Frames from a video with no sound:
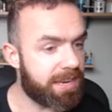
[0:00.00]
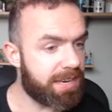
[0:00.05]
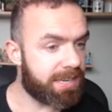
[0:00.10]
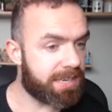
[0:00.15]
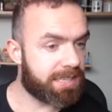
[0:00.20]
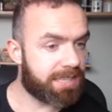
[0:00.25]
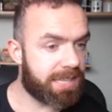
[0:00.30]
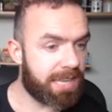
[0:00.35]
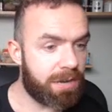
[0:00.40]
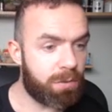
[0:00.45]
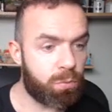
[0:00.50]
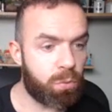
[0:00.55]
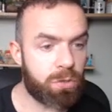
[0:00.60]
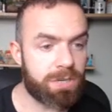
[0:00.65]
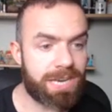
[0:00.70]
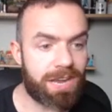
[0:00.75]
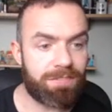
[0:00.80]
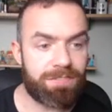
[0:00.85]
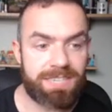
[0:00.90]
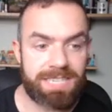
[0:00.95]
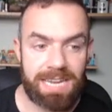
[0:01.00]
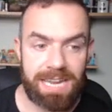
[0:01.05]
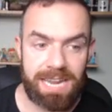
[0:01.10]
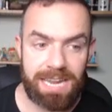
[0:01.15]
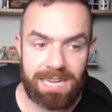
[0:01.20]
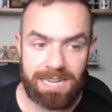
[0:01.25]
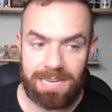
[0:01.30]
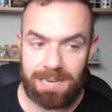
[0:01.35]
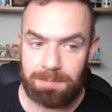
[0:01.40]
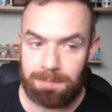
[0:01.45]
they would have
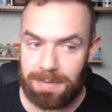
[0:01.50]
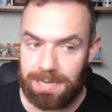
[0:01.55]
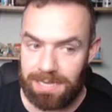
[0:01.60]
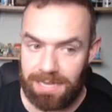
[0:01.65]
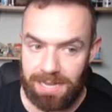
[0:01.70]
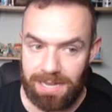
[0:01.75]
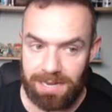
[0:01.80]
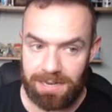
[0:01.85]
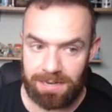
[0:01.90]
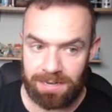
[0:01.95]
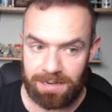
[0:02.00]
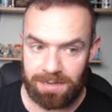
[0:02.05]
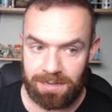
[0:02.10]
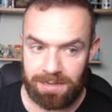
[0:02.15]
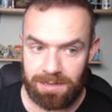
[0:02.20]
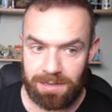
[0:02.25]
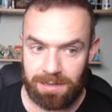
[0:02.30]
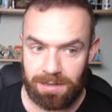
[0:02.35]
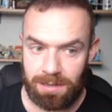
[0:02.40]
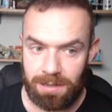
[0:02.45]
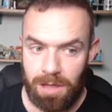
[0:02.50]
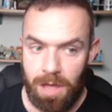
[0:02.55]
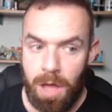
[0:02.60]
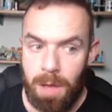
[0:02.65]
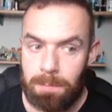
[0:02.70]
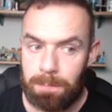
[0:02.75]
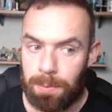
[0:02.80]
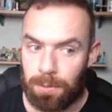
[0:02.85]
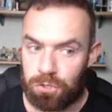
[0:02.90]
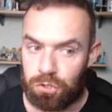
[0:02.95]
taken me in.
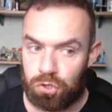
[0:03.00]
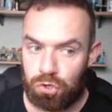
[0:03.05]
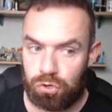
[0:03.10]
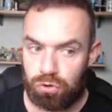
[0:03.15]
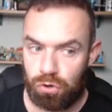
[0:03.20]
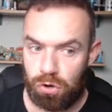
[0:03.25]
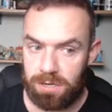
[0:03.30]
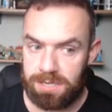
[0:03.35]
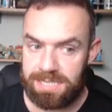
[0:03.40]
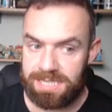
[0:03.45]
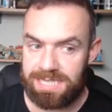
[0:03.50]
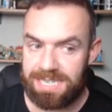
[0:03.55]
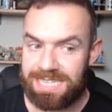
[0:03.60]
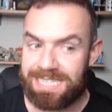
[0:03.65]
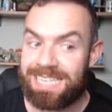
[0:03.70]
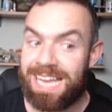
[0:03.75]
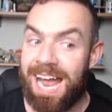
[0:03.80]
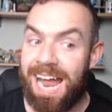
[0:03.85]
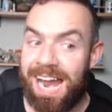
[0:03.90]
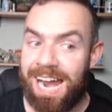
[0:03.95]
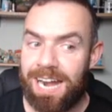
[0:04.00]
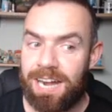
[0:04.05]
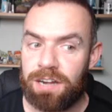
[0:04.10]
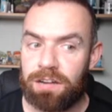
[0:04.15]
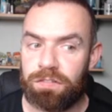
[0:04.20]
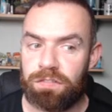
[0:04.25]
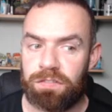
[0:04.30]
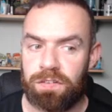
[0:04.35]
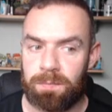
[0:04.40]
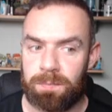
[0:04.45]
But trust is
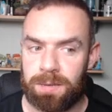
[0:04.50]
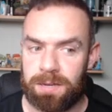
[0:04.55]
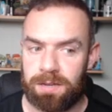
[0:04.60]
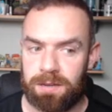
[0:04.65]
hard for me.